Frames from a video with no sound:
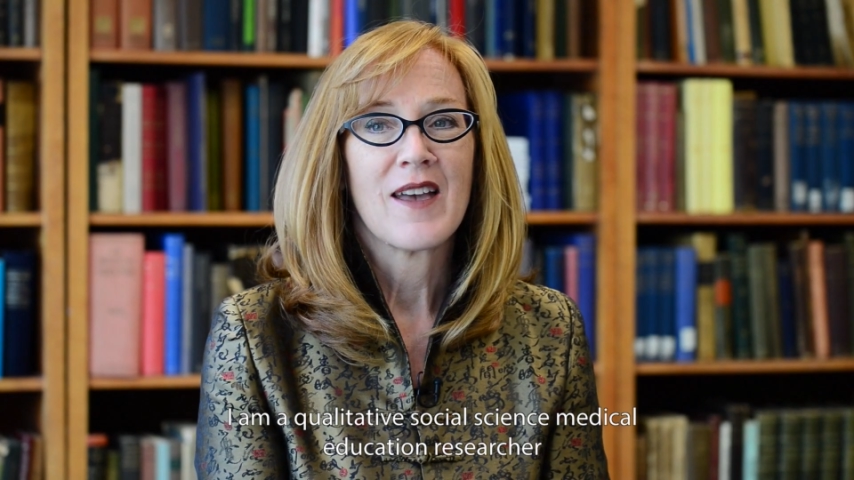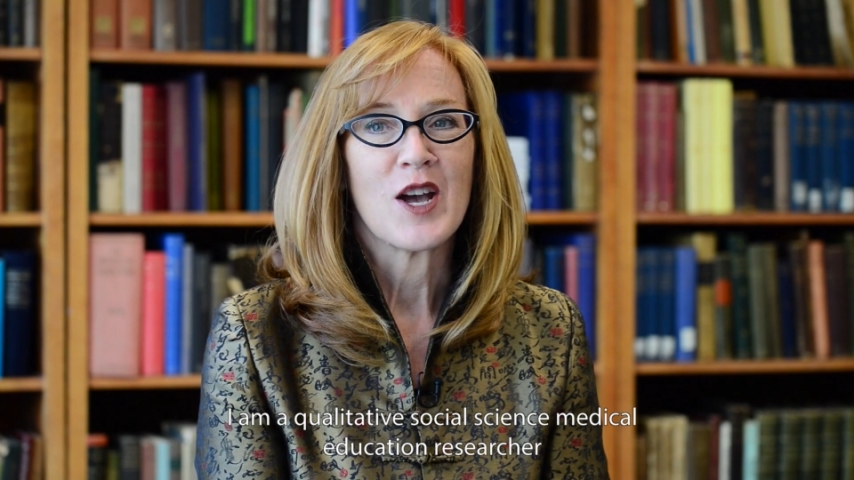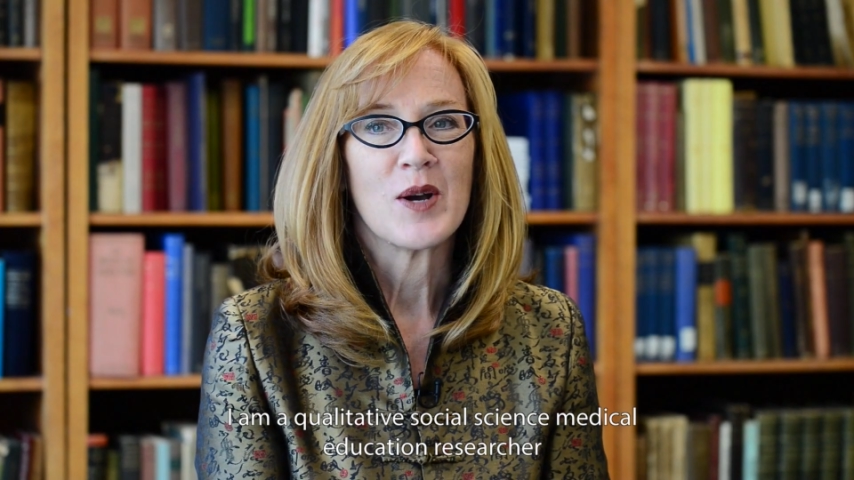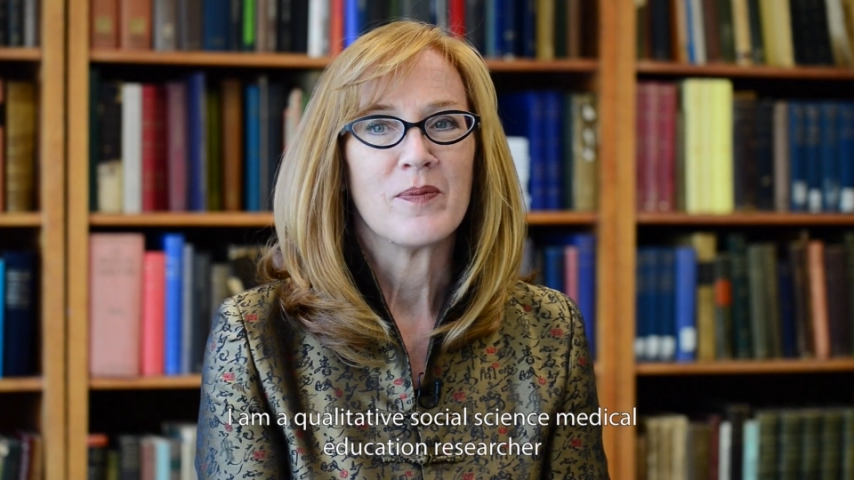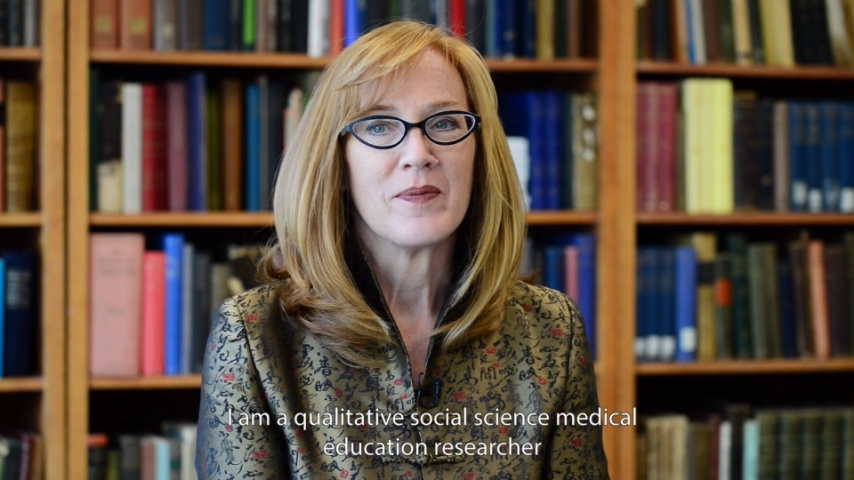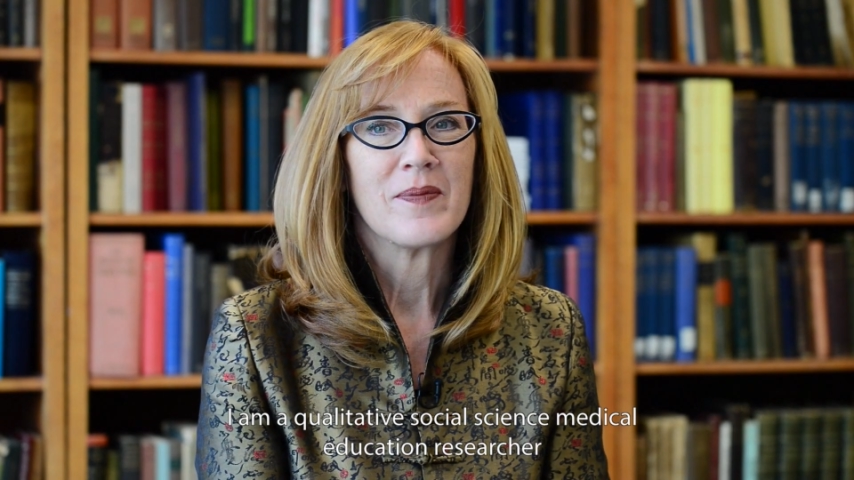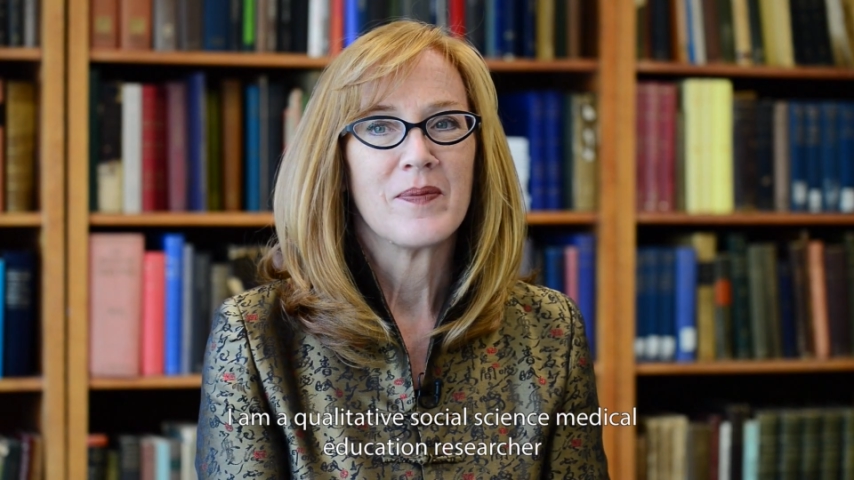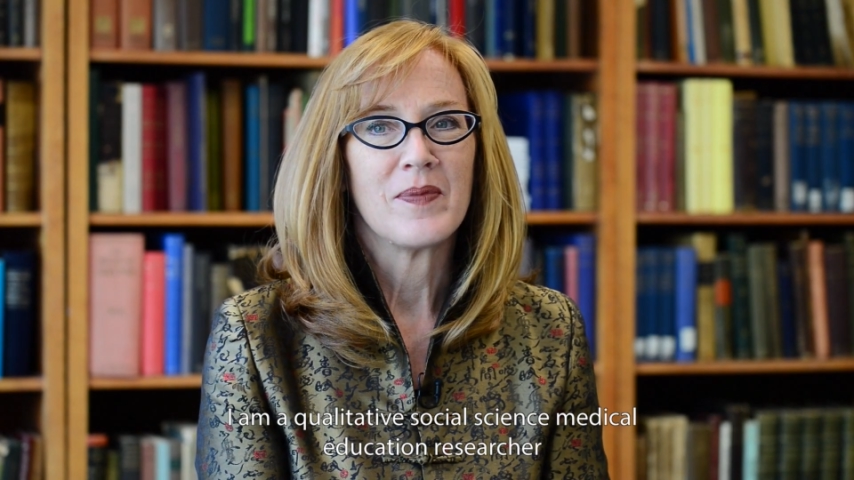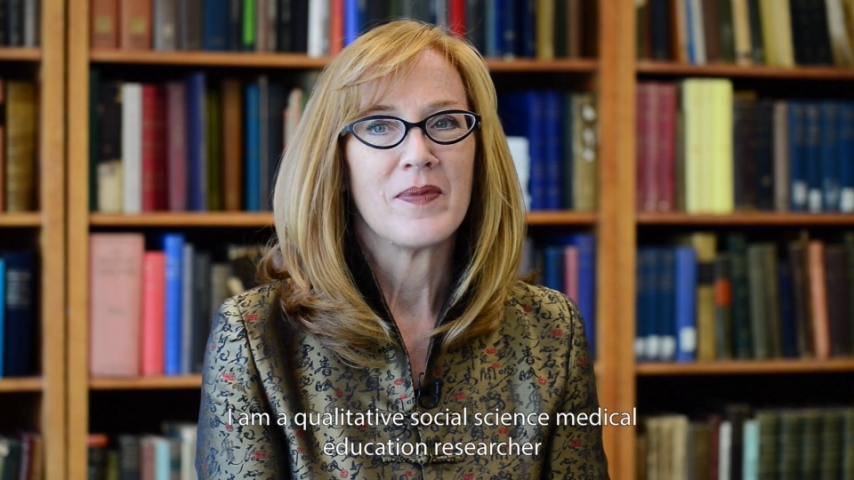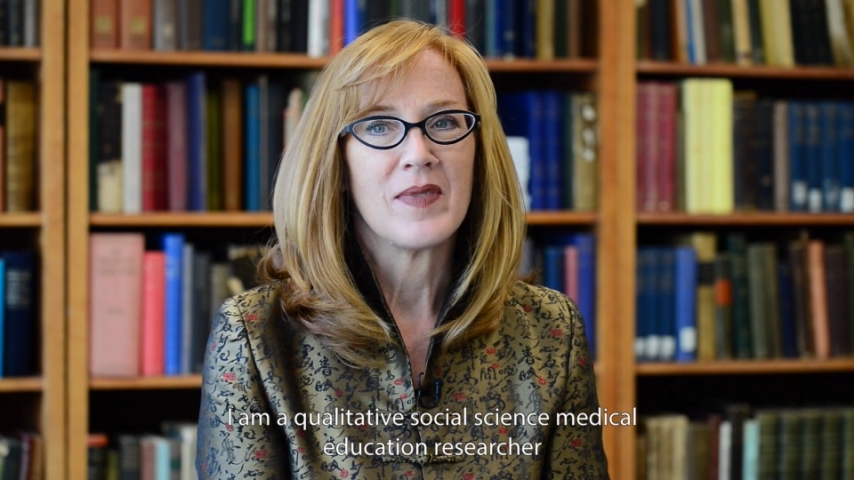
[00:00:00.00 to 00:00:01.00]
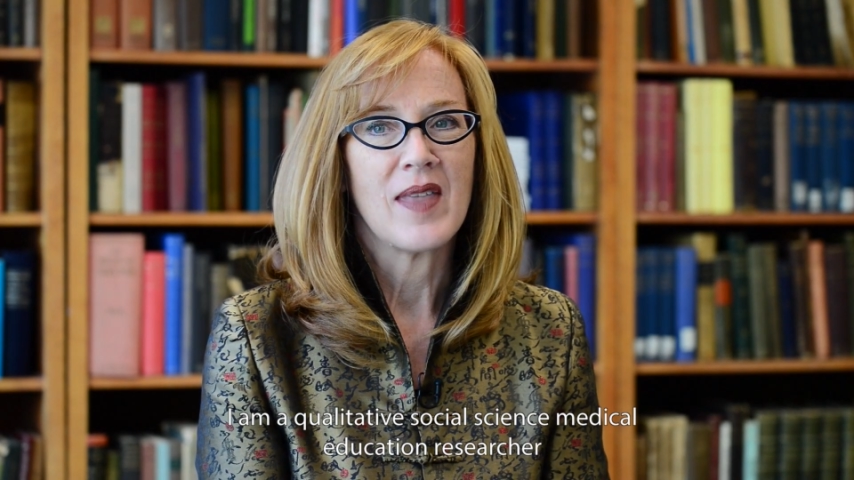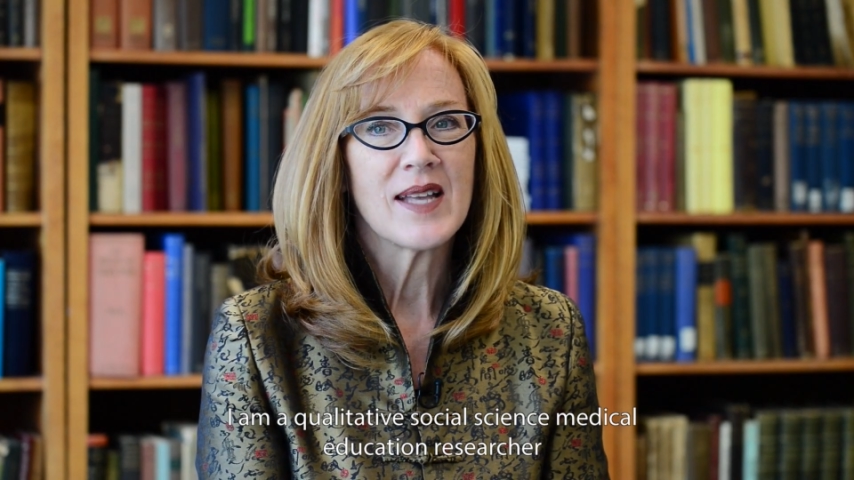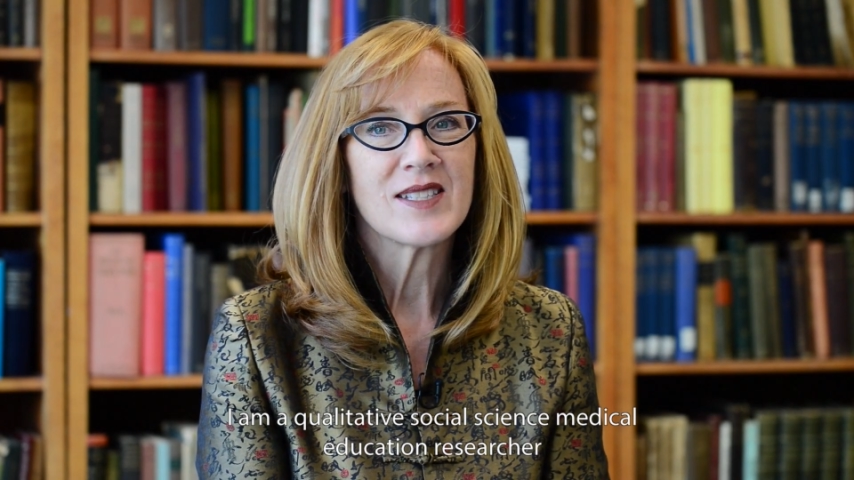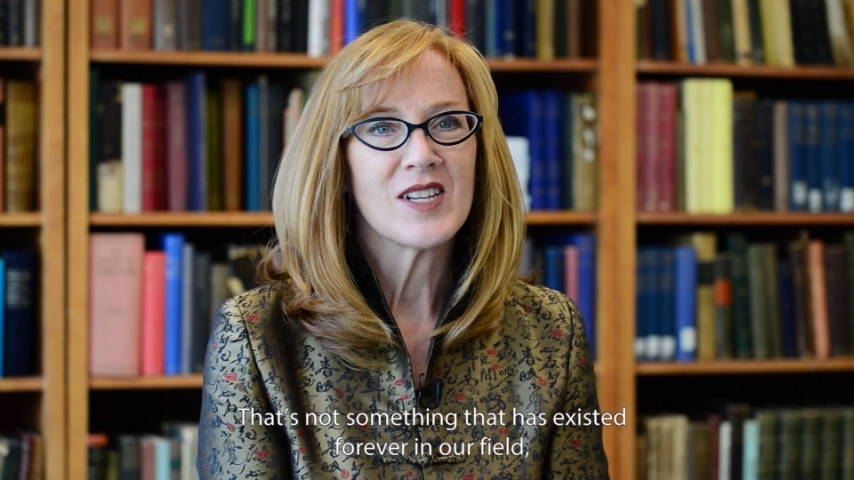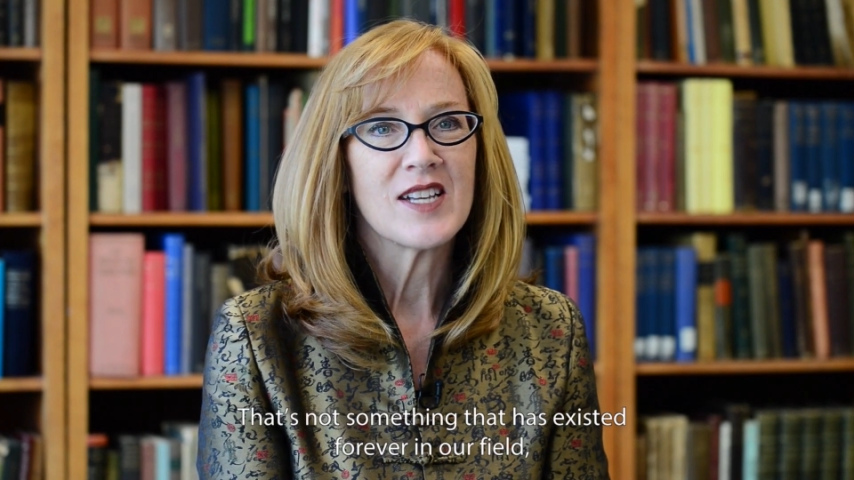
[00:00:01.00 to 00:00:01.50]
Um,
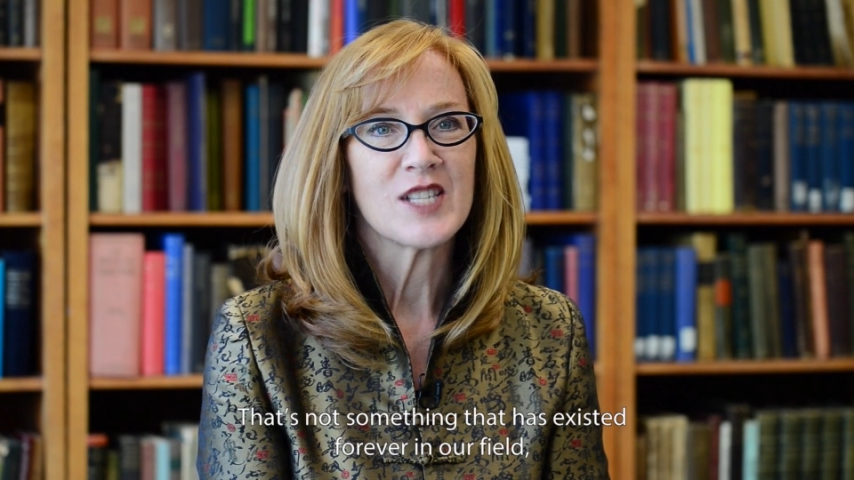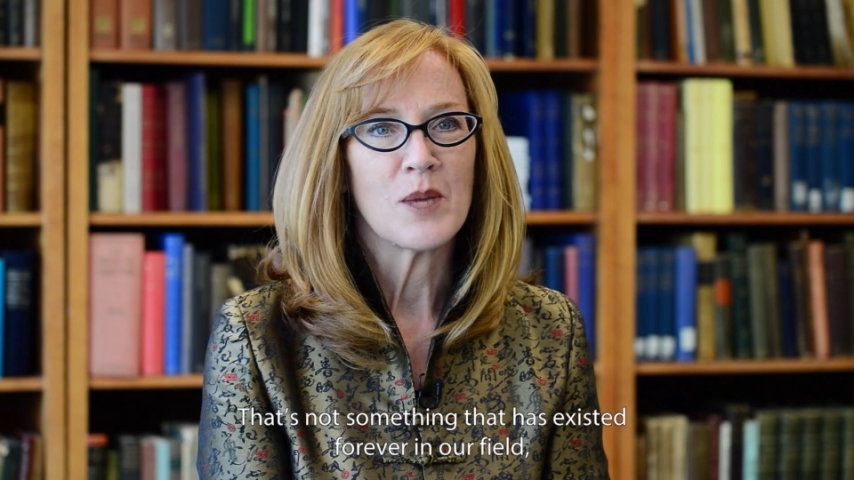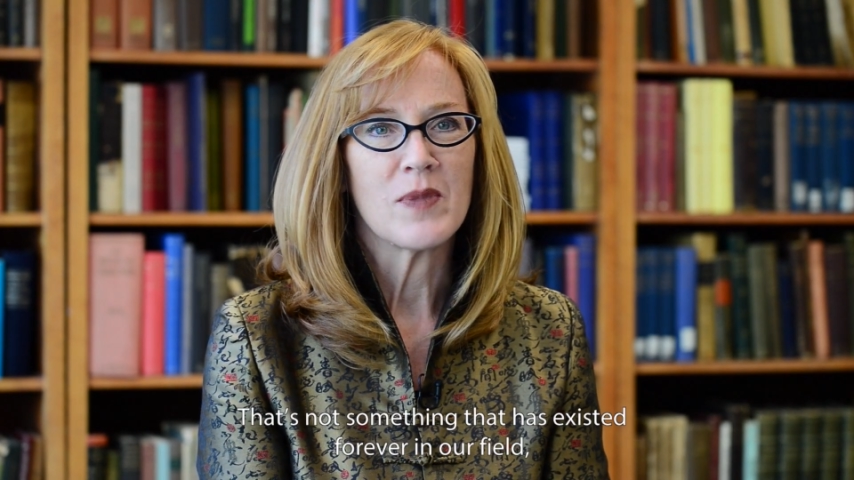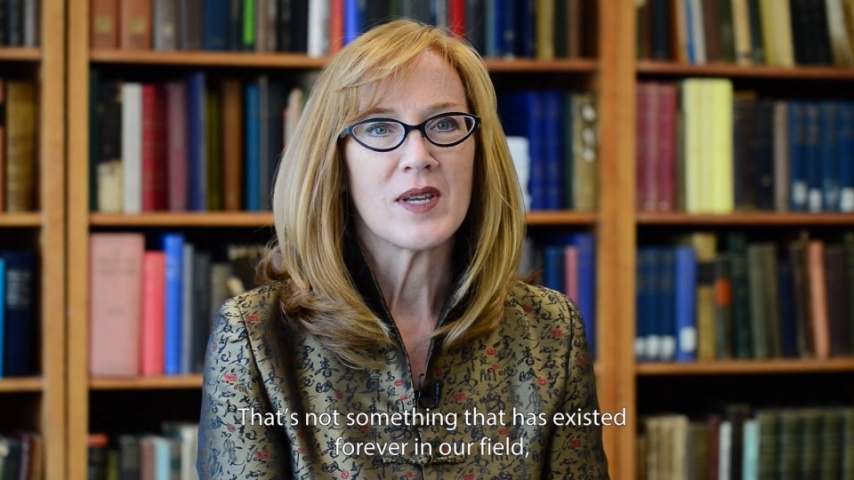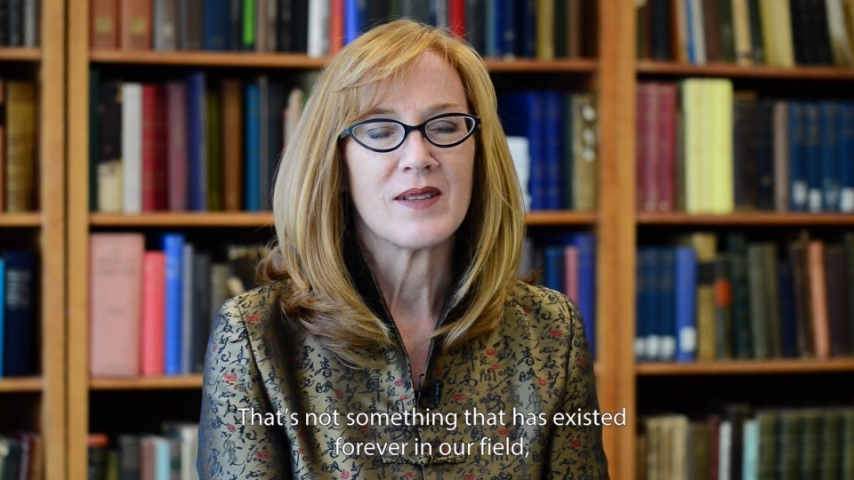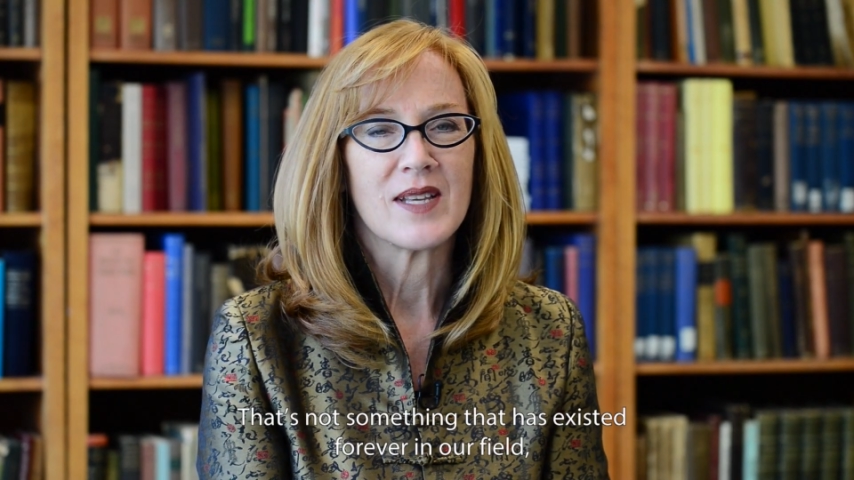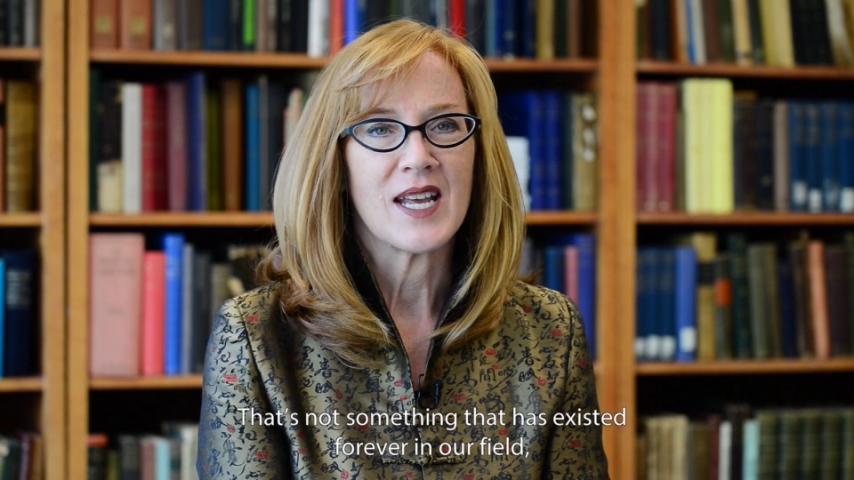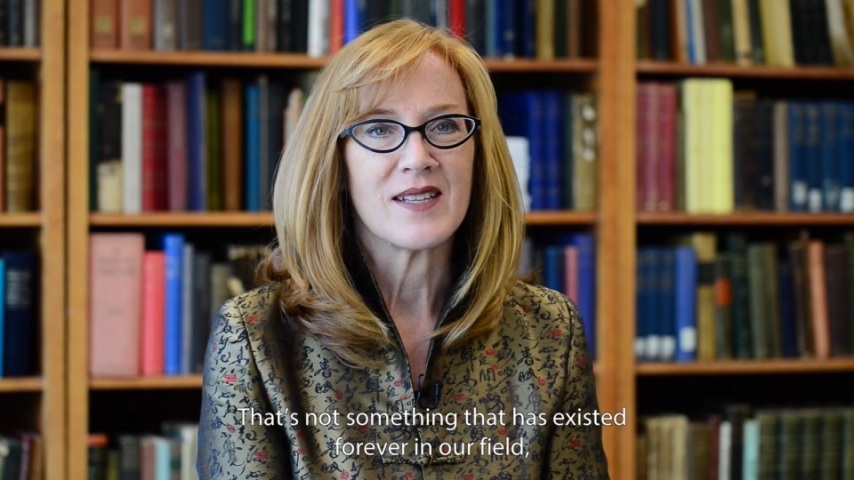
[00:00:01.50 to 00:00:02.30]
that's not something that